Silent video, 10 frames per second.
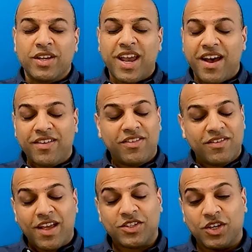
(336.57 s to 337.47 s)
Yeah,
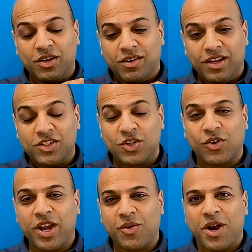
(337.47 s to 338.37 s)
that's a, it's a
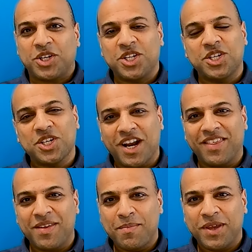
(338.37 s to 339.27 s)
great question,
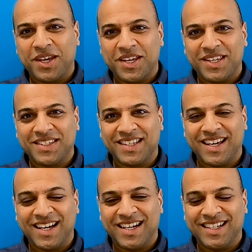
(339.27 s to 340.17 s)
Jonathan, because
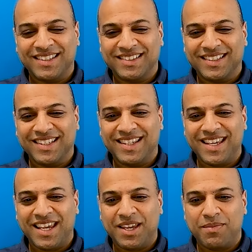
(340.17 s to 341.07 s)
uh,
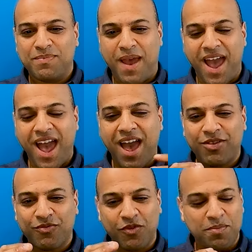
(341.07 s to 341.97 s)
the
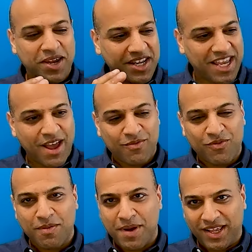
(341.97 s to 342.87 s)
path for me to get
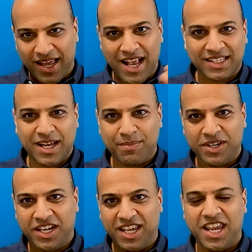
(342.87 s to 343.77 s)
from my last
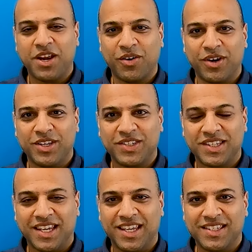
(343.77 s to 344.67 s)
company to here is
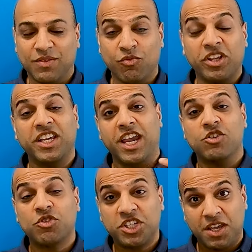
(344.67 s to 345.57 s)
is a really
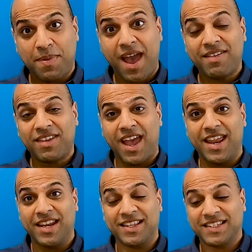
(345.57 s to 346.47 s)
interesting path,
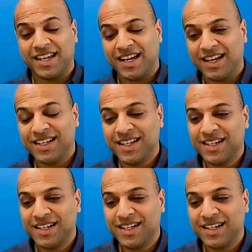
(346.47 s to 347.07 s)
and it's uh,